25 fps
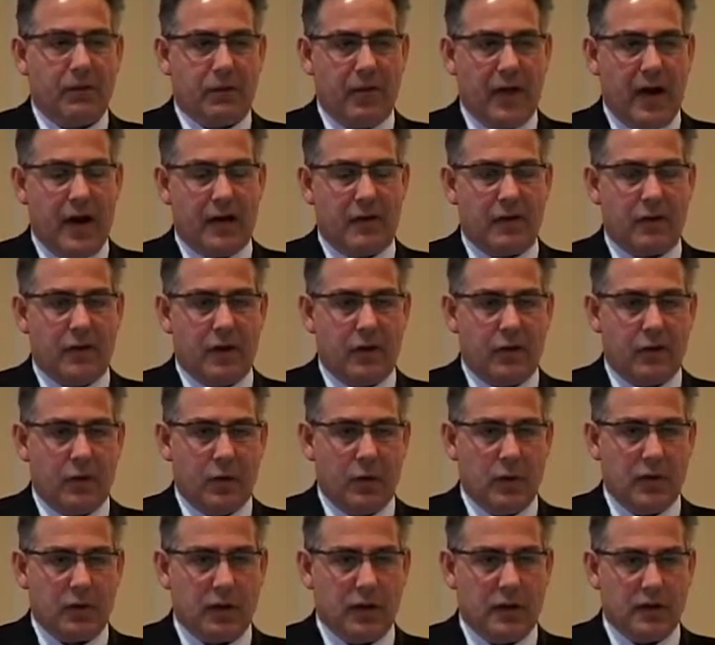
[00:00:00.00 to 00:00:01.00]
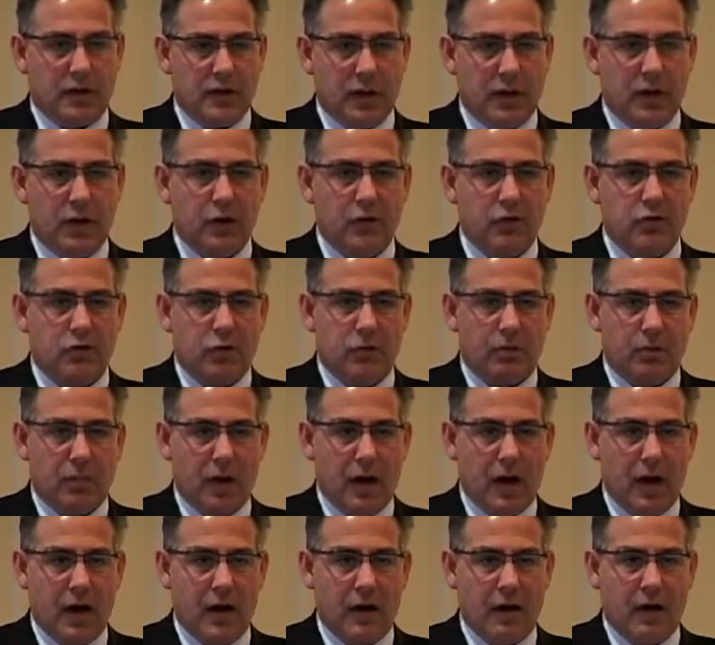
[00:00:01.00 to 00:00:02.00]
fact that there was a signature
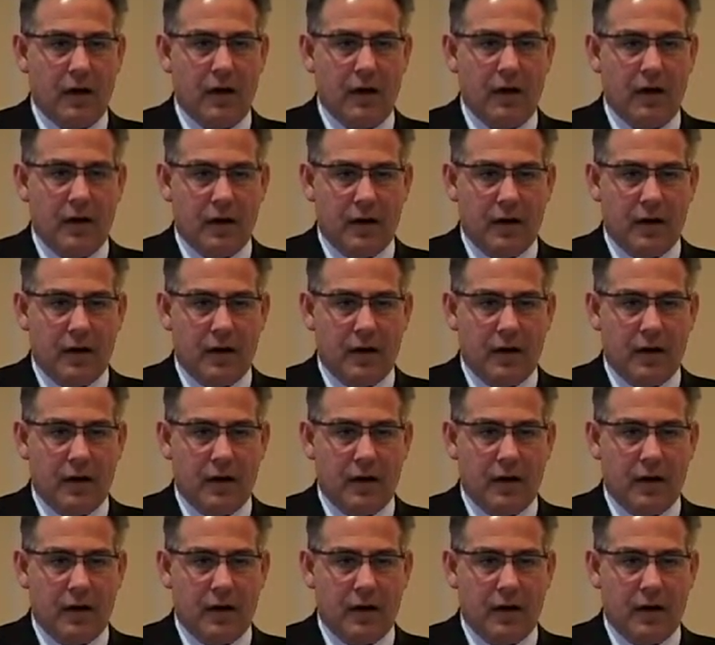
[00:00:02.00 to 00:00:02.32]
block